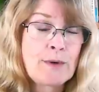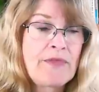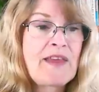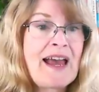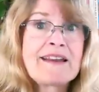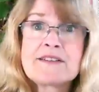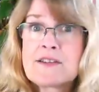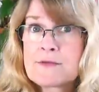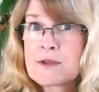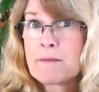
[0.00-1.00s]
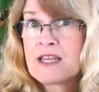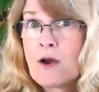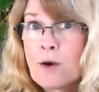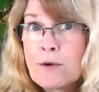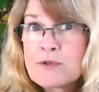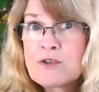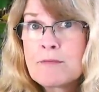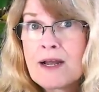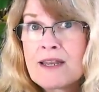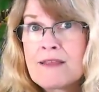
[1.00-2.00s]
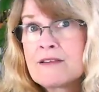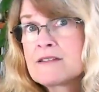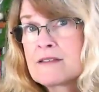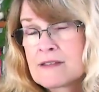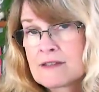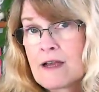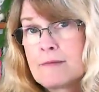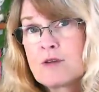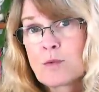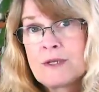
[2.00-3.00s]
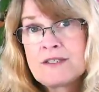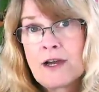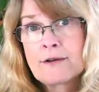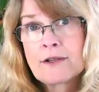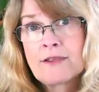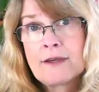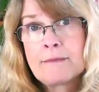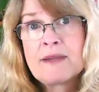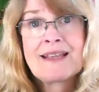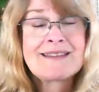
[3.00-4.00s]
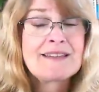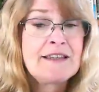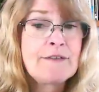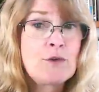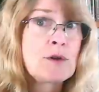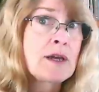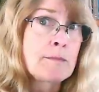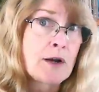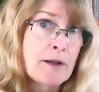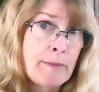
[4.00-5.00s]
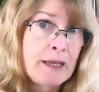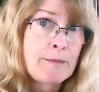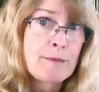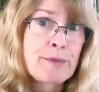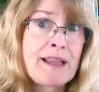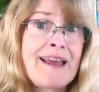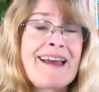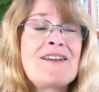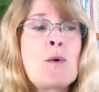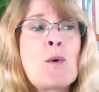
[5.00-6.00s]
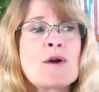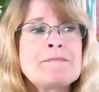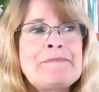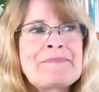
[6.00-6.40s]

And that is if somebody owes you money, this is the time to reach out to them and see if you can get them on a payment plan or,